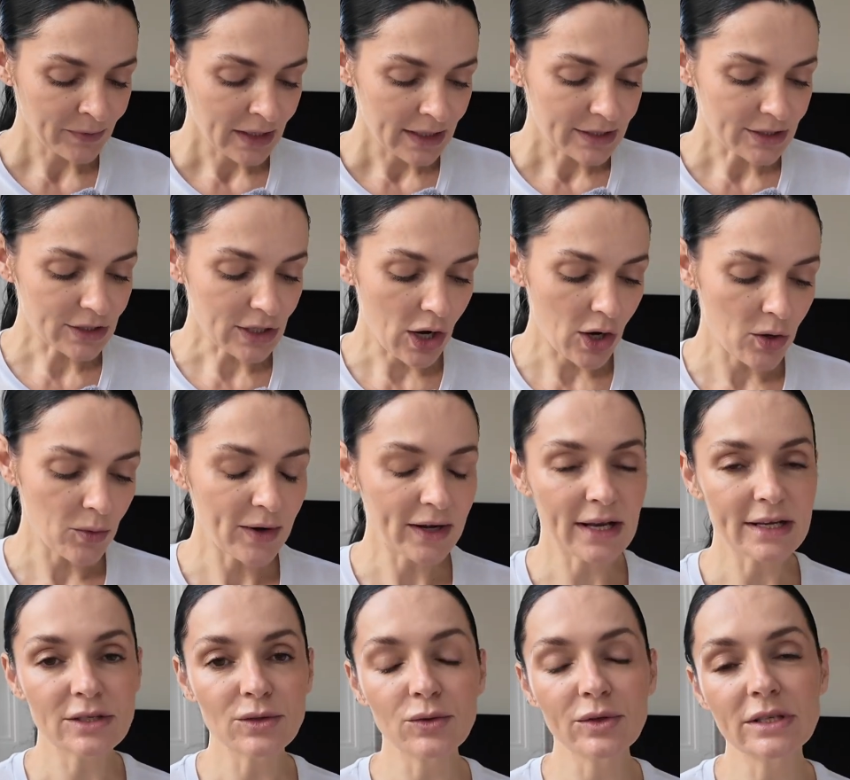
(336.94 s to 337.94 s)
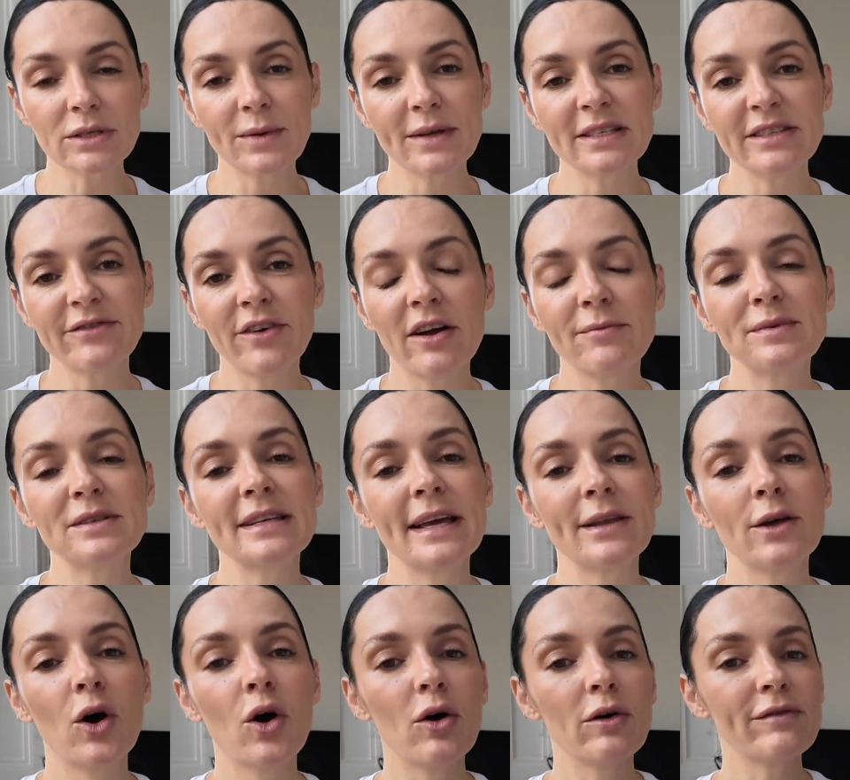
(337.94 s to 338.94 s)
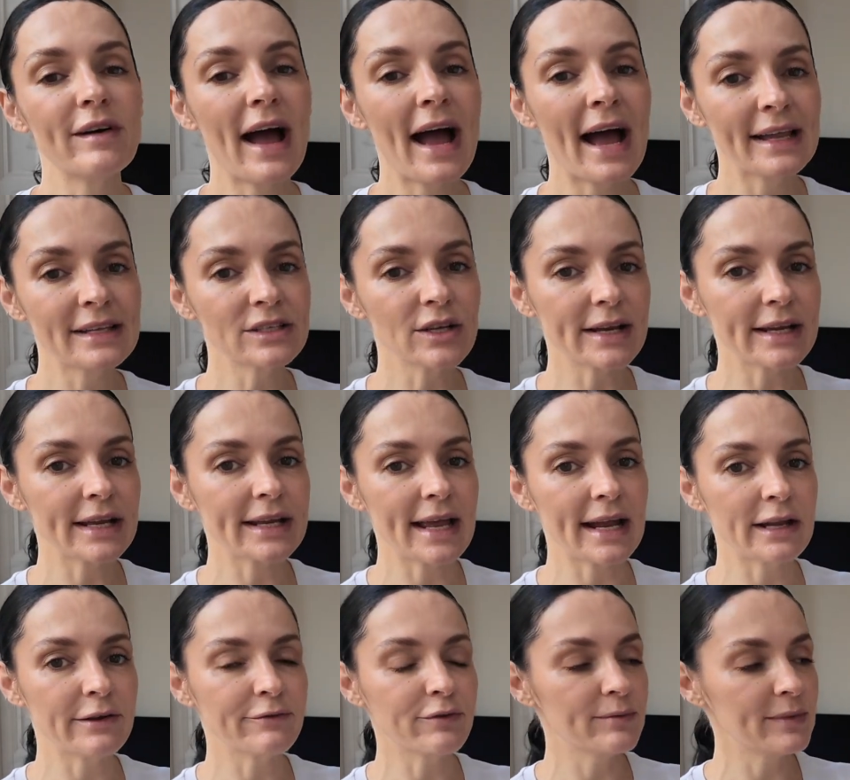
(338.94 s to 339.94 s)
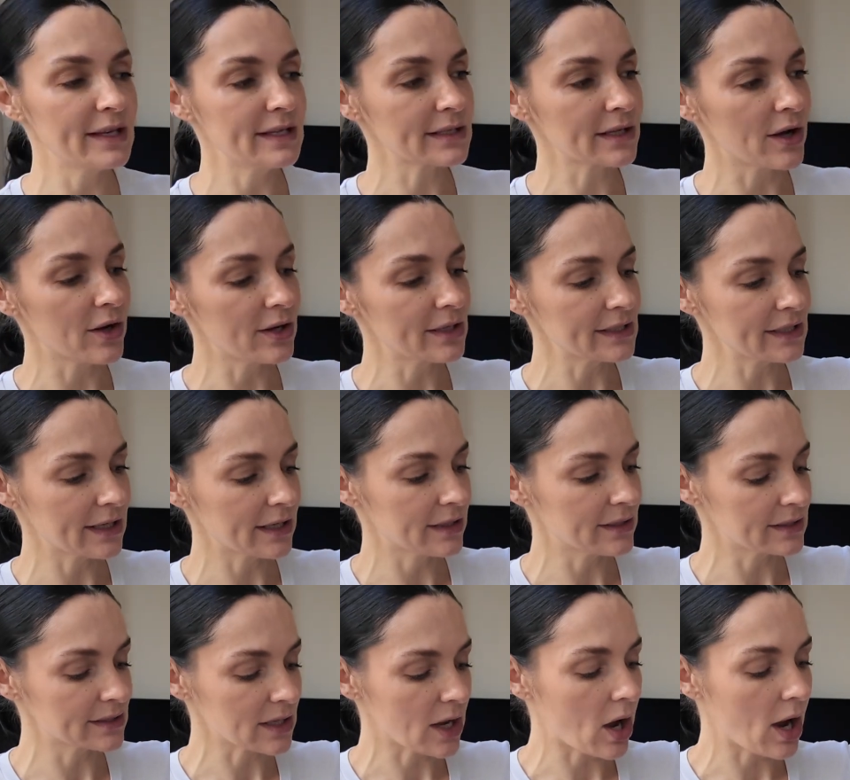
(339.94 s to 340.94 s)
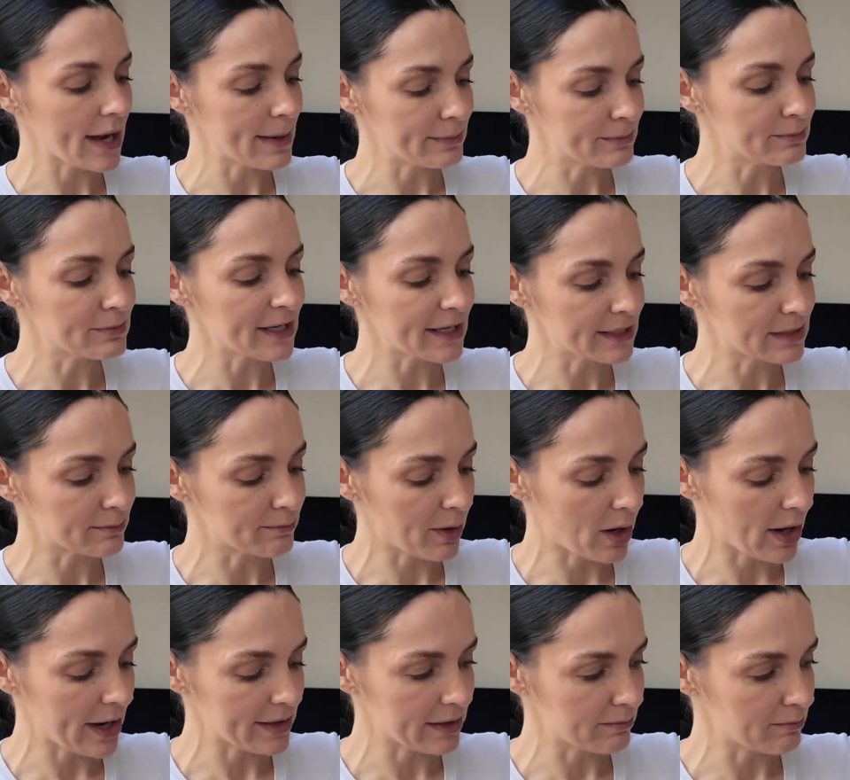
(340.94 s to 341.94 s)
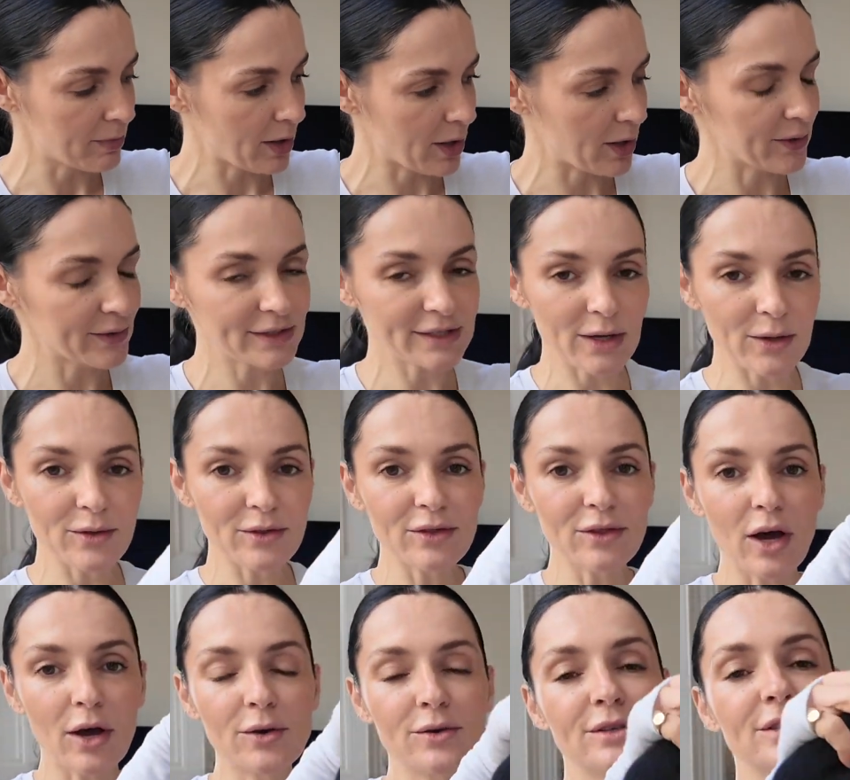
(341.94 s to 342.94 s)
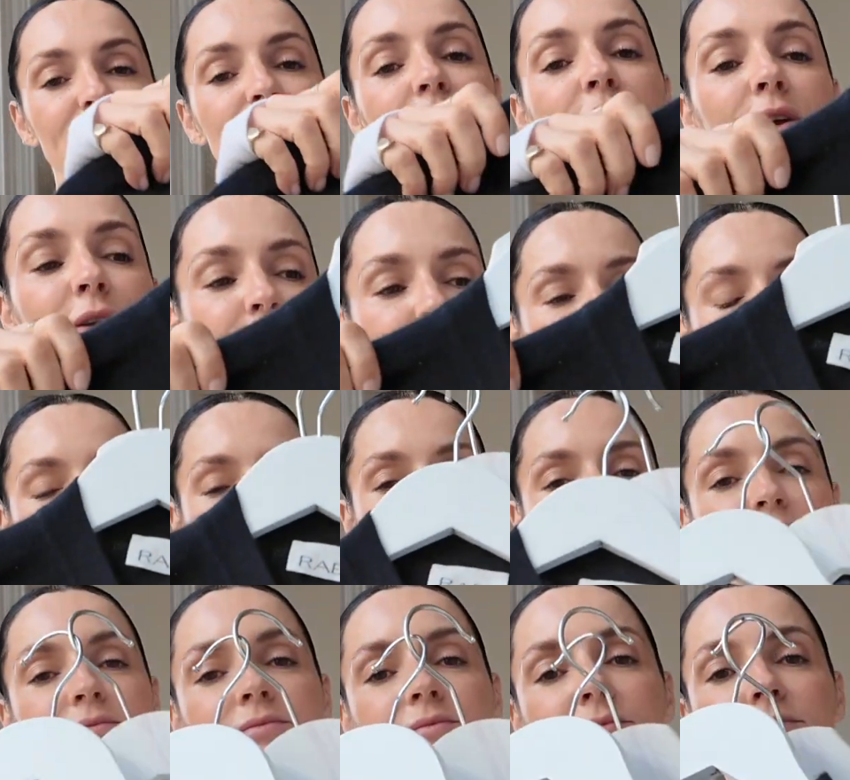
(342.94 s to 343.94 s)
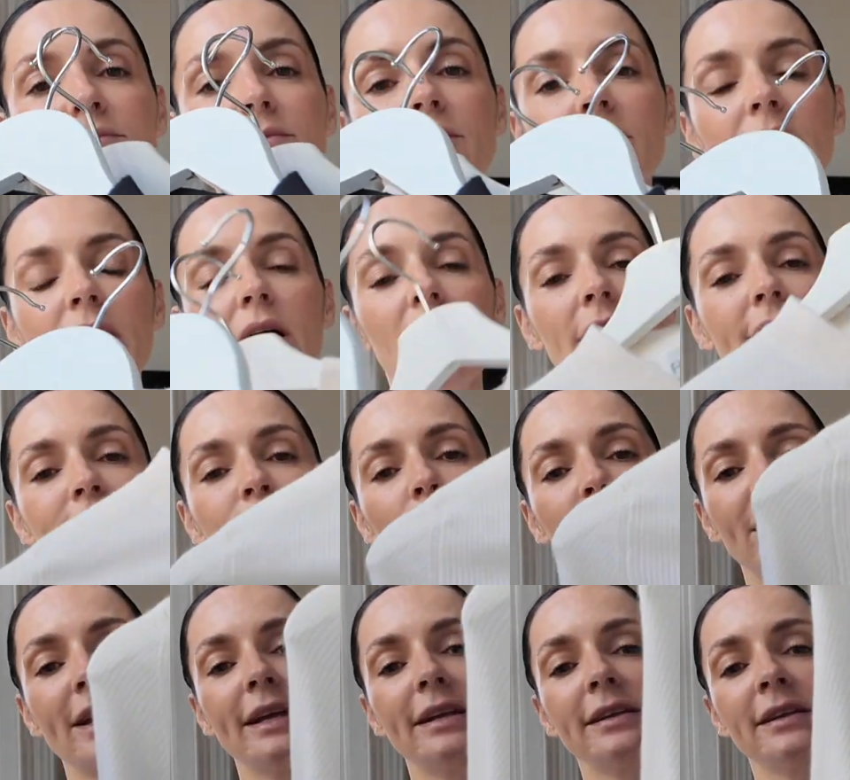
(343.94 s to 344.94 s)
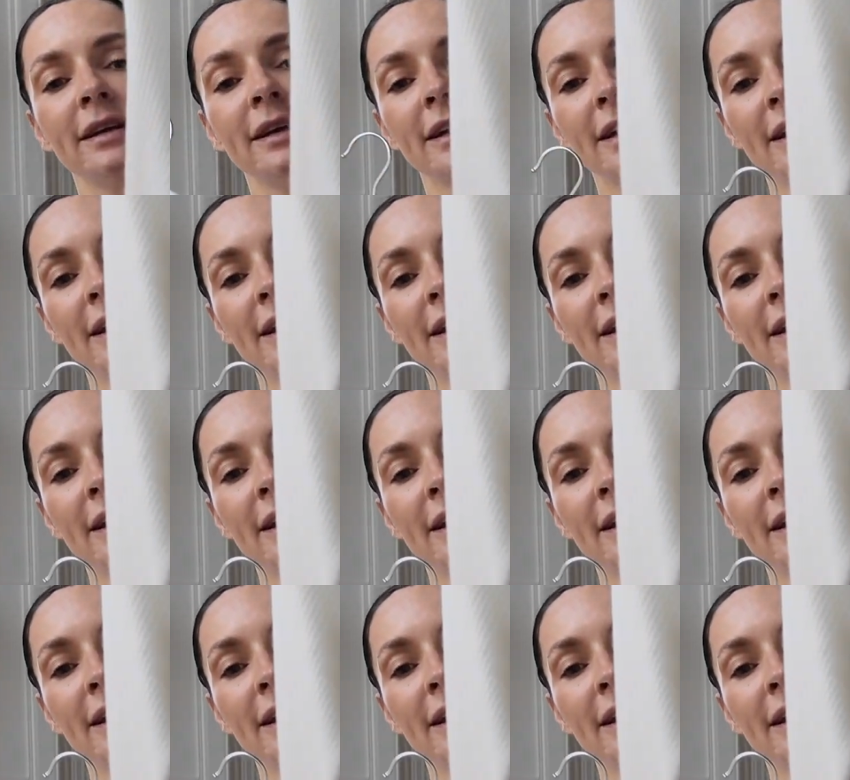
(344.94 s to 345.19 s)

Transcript: So when I saw the 25% off and I could get it from these cardigans, I did buy them both. So those two I have got in